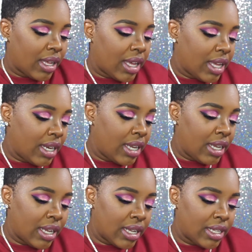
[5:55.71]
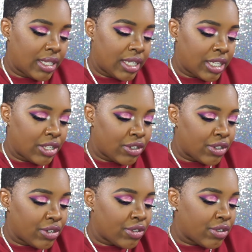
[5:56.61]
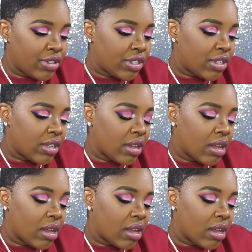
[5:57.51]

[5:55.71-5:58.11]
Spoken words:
kitty scissors